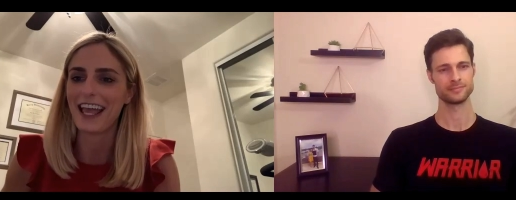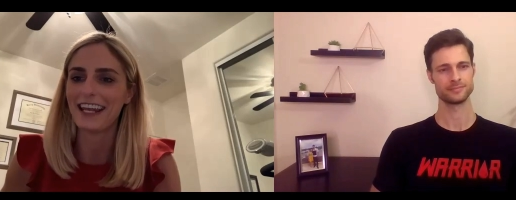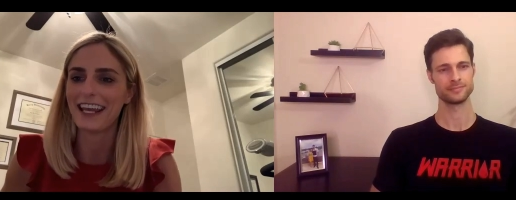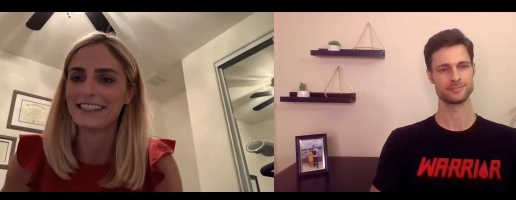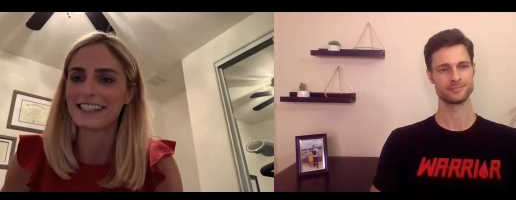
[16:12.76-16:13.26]

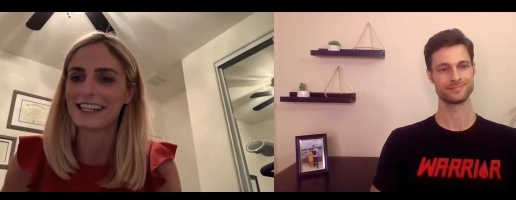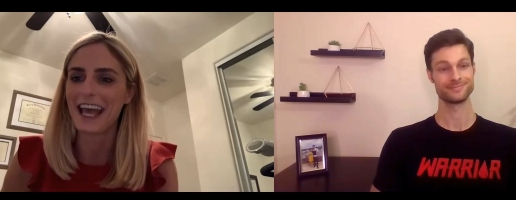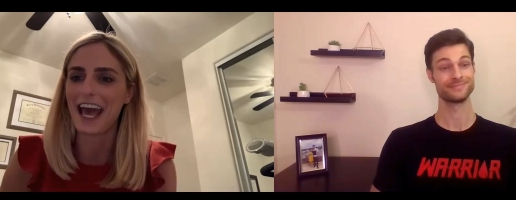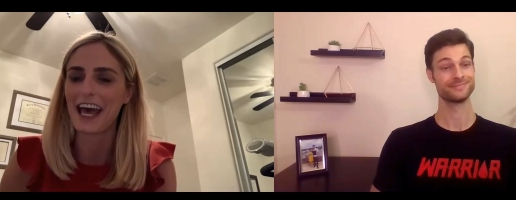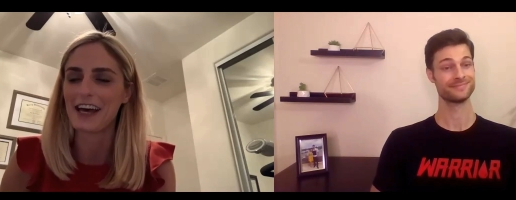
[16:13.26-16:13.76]
Speaker 1: and I didn't
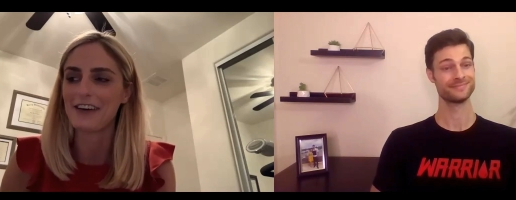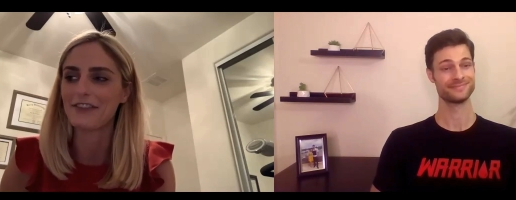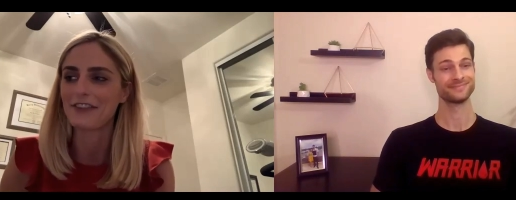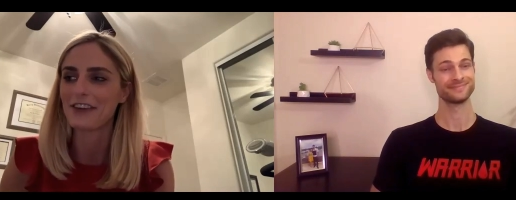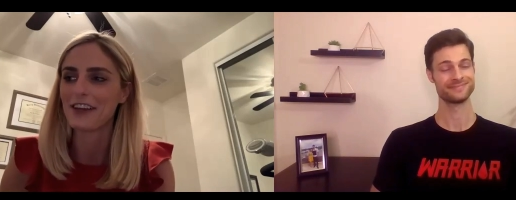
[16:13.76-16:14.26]

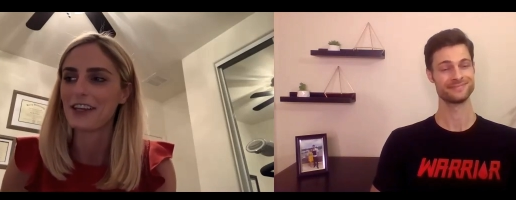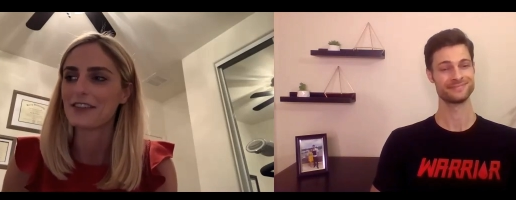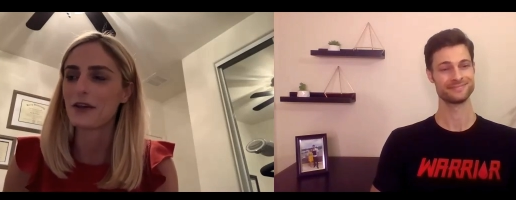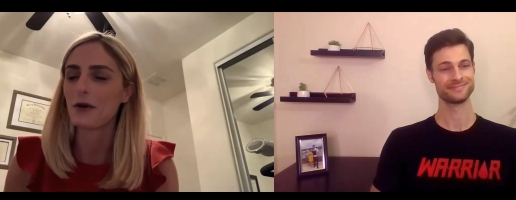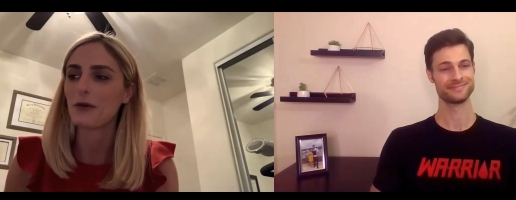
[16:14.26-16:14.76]
have.
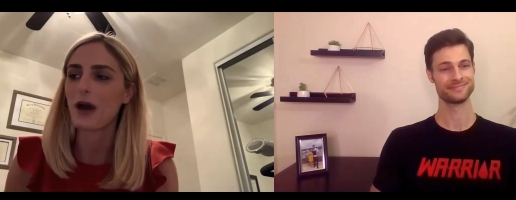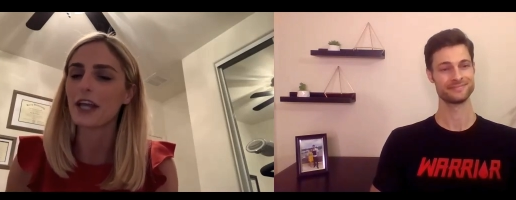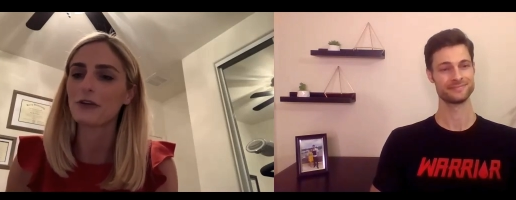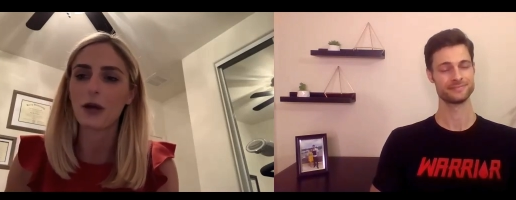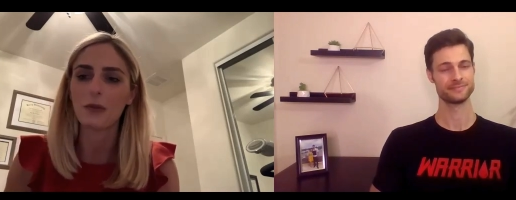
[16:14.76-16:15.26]
So
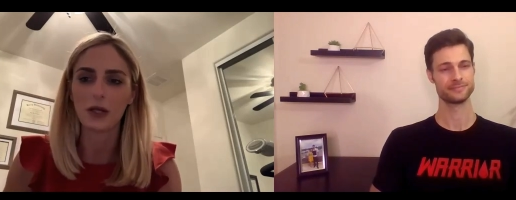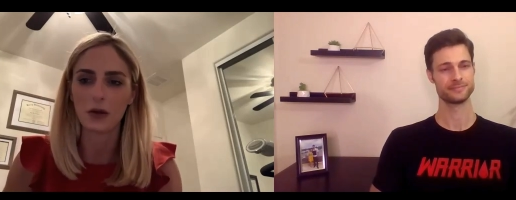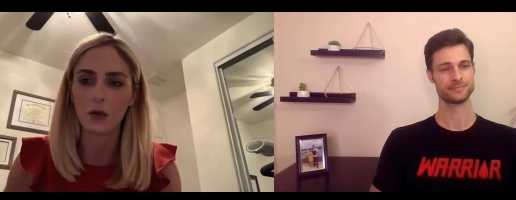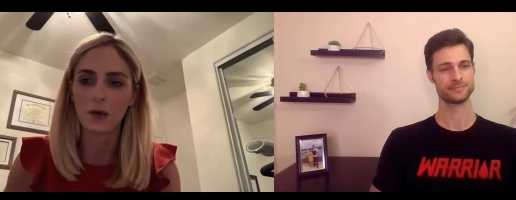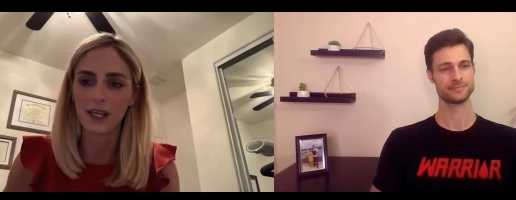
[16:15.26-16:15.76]
I grew up in
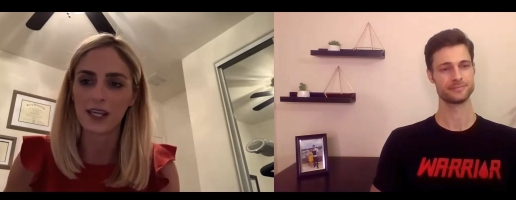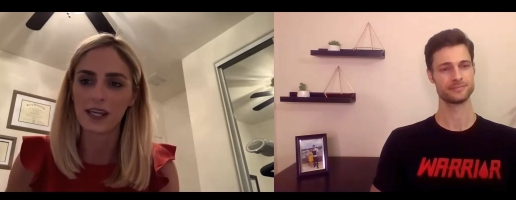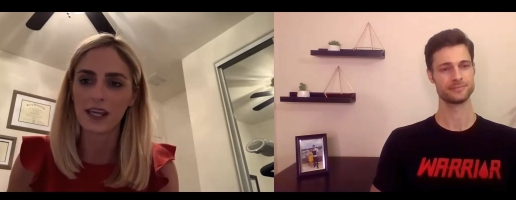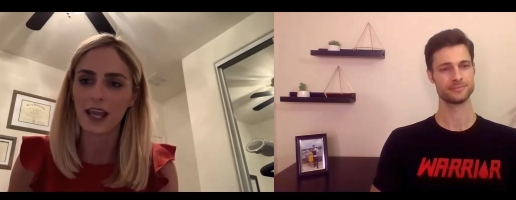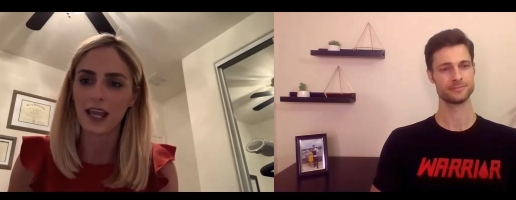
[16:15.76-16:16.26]

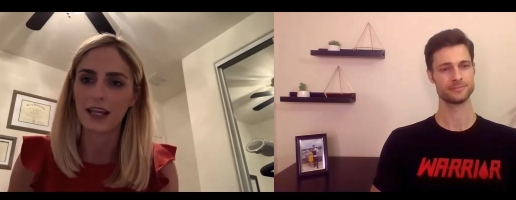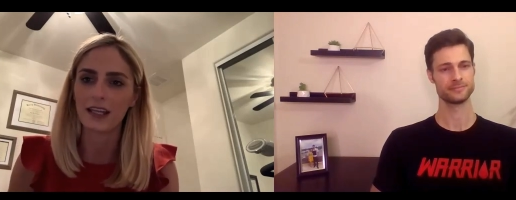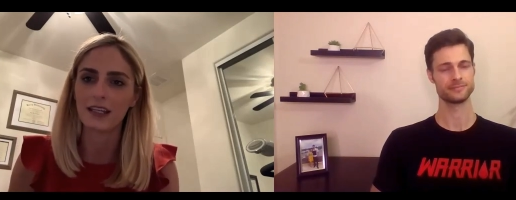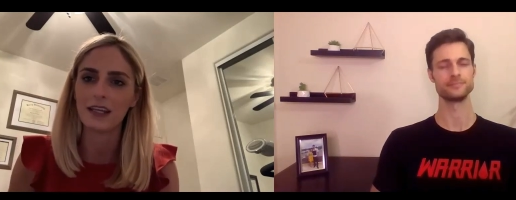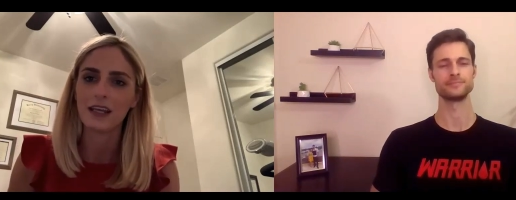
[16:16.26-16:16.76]
Hawaii,
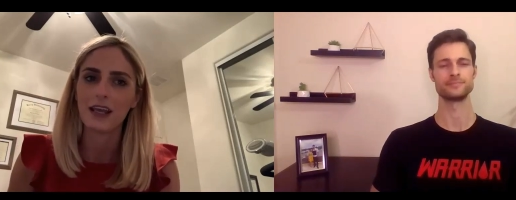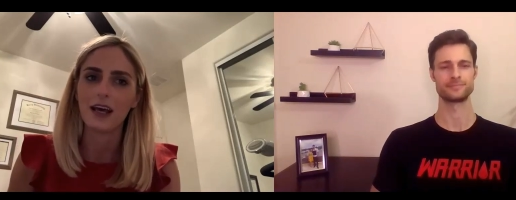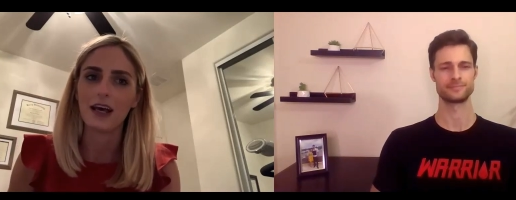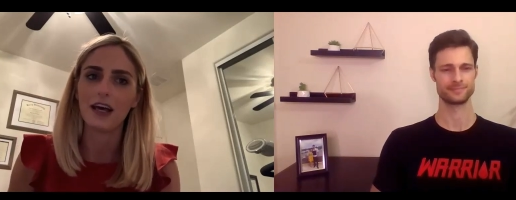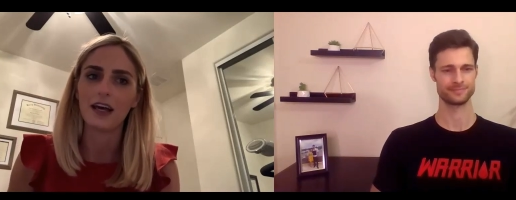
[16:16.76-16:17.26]
and
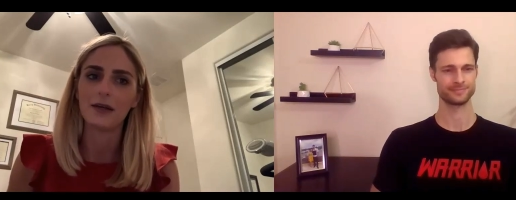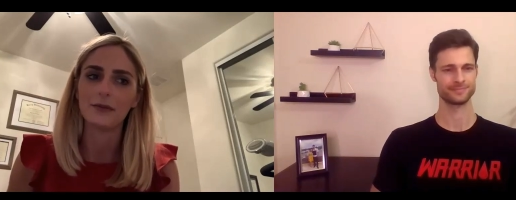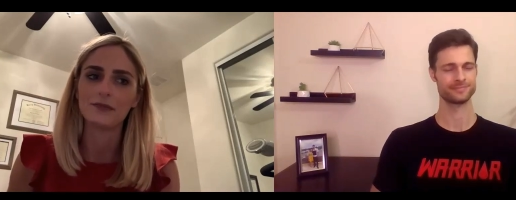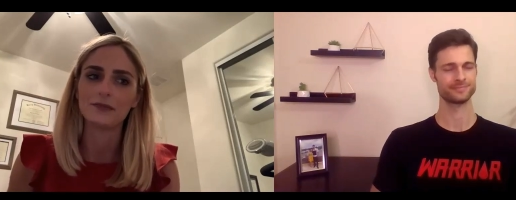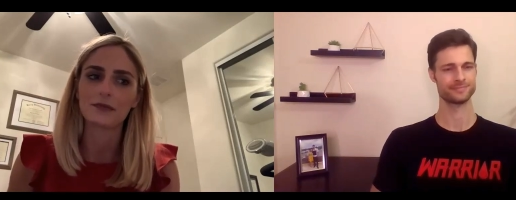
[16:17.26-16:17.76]

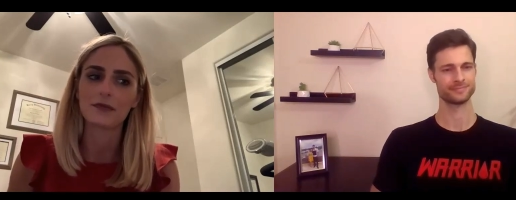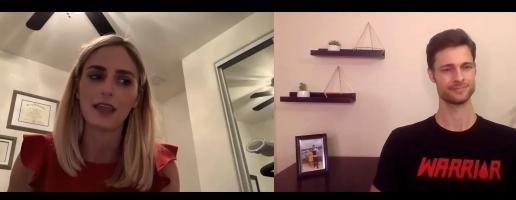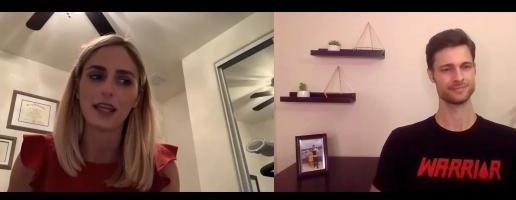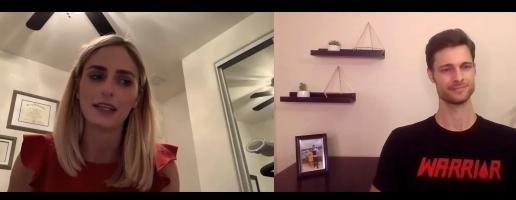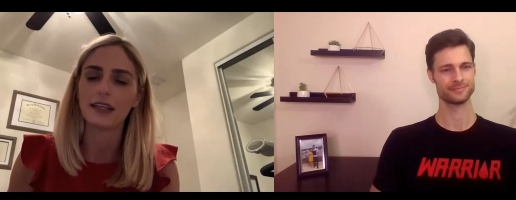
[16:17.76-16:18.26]
um,
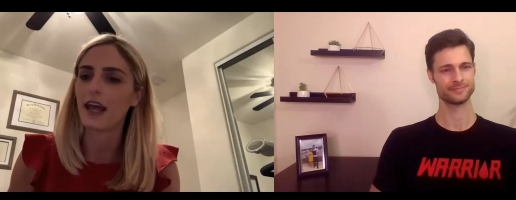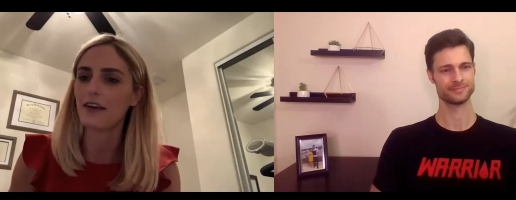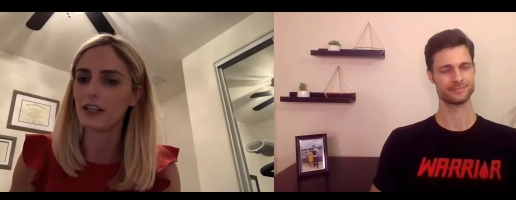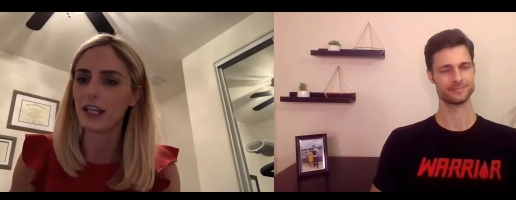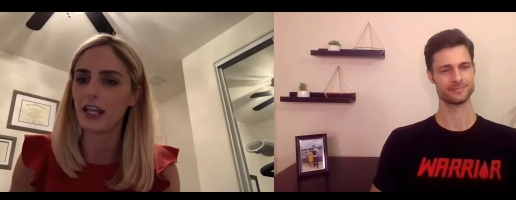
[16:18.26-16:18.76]
they didn't
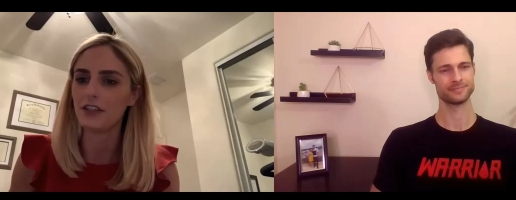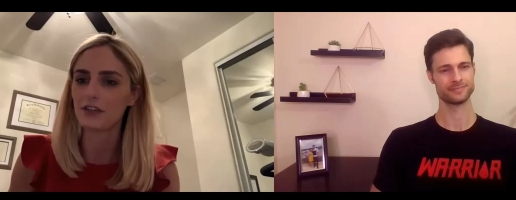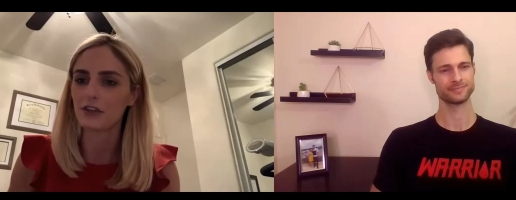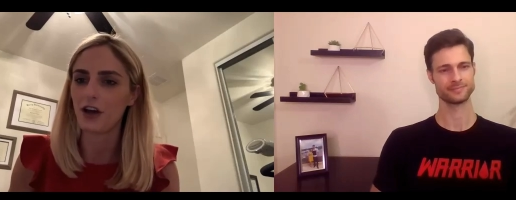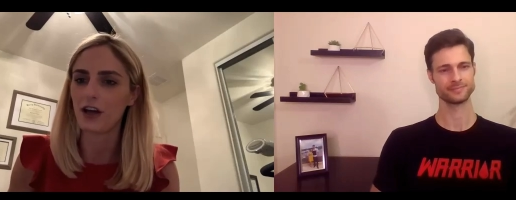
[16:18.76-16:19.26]
have an
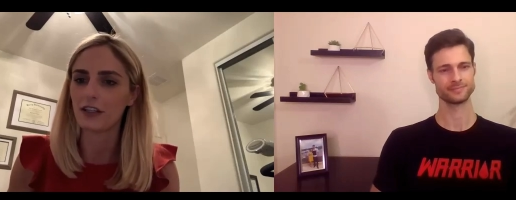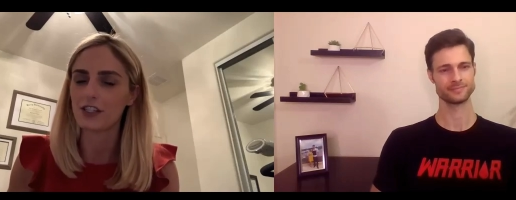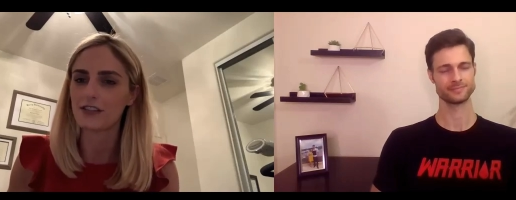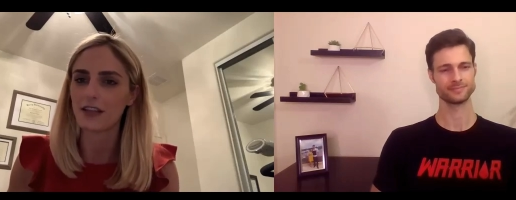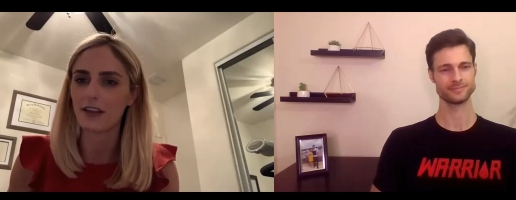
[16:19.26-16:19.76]

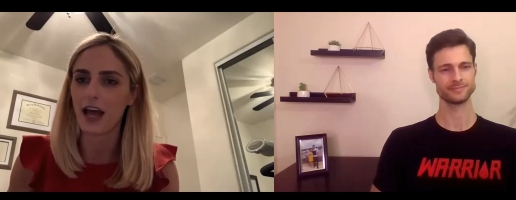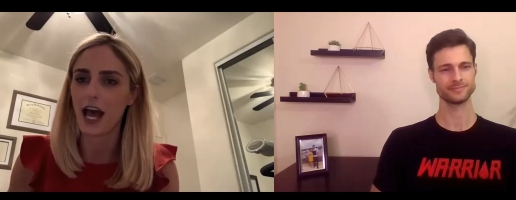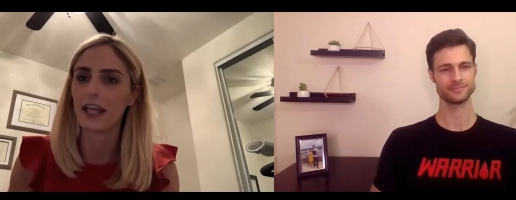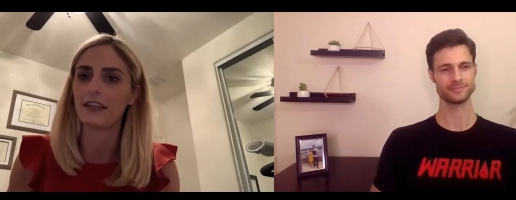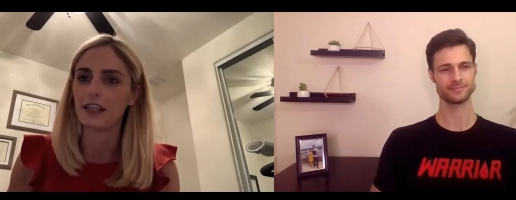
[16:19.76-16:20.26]
endocrinologist on the
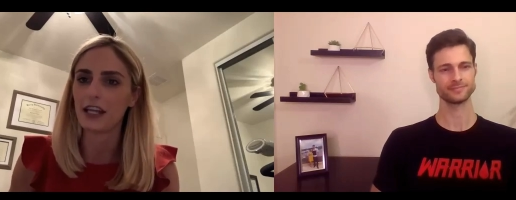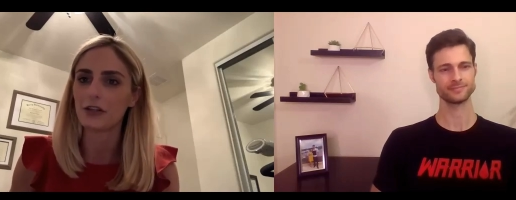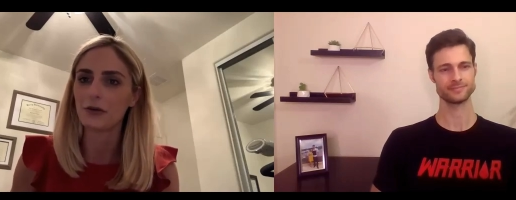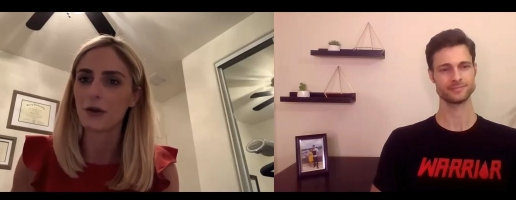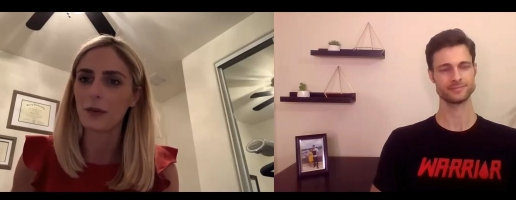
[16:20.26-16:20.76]
island I
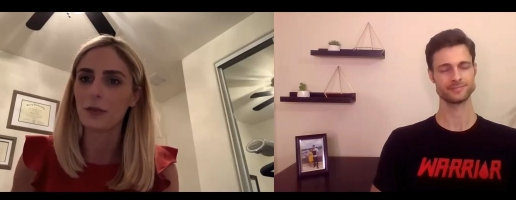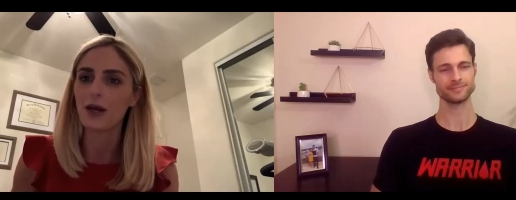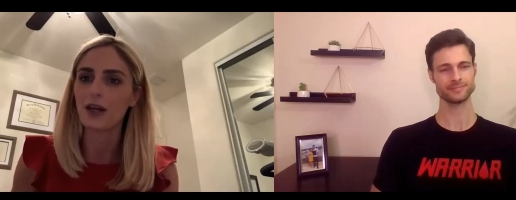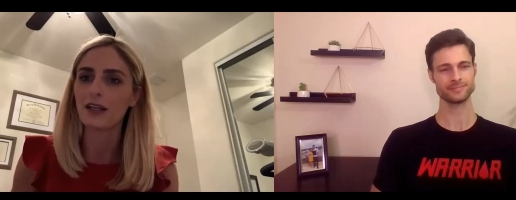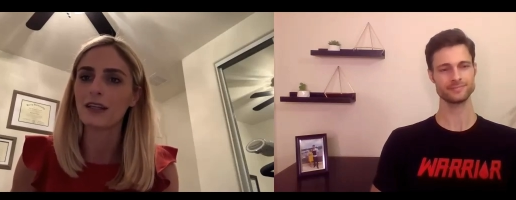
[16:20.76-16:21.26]
grew up
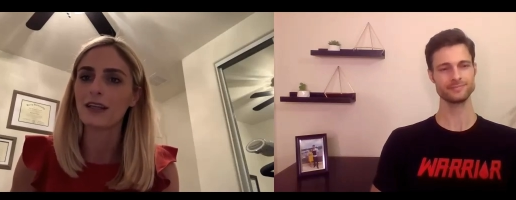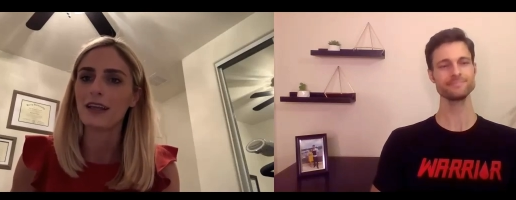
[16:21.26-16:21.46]
on